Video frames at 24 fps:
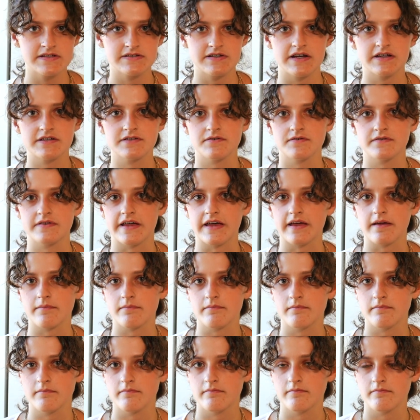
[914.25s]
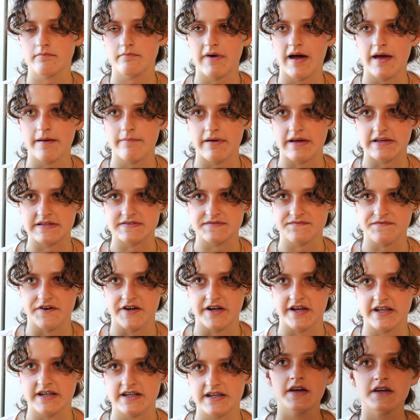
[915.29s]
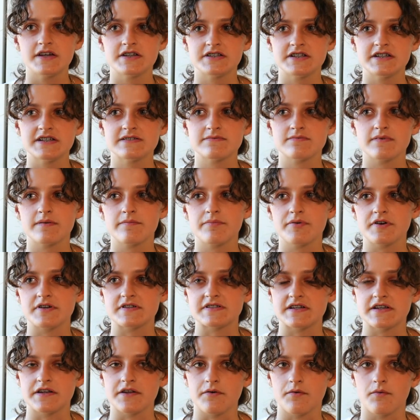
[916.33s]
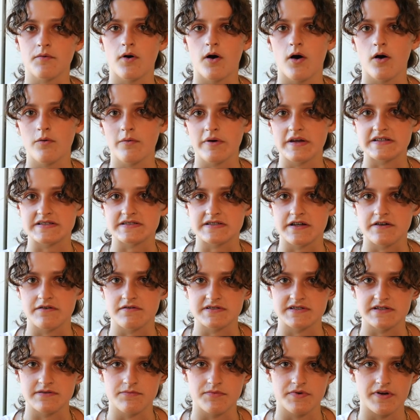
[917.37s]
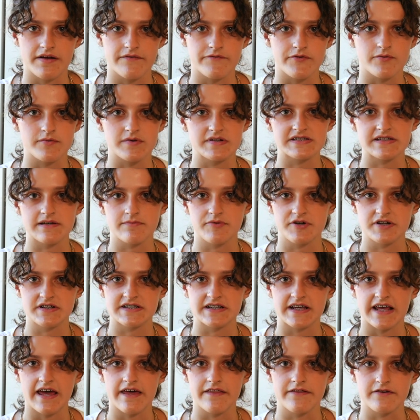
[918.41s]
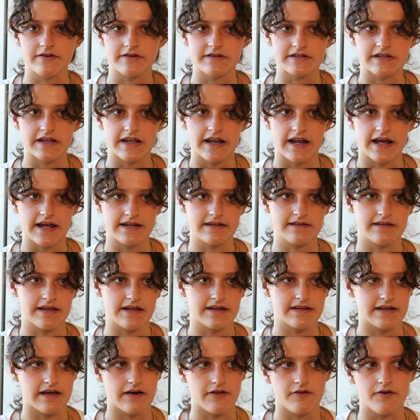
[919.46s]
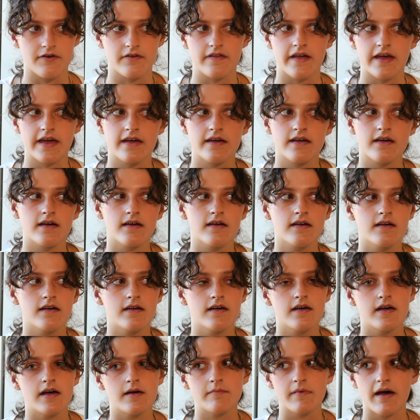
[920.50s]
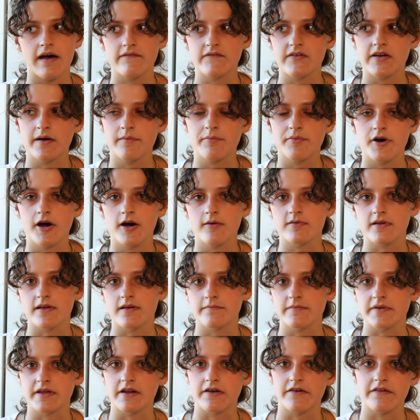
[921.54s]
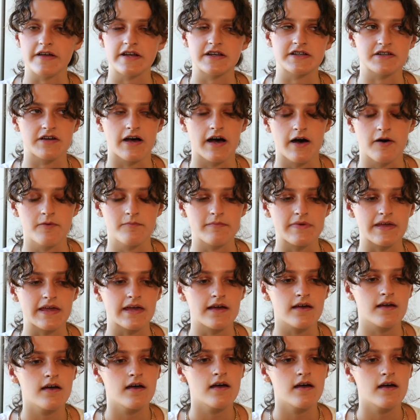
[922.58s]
So I told like my best friend, she's one person who always knows, and whenever we're somewhere together and I like tell her like, I'm having a problem, you know, like she'll help me.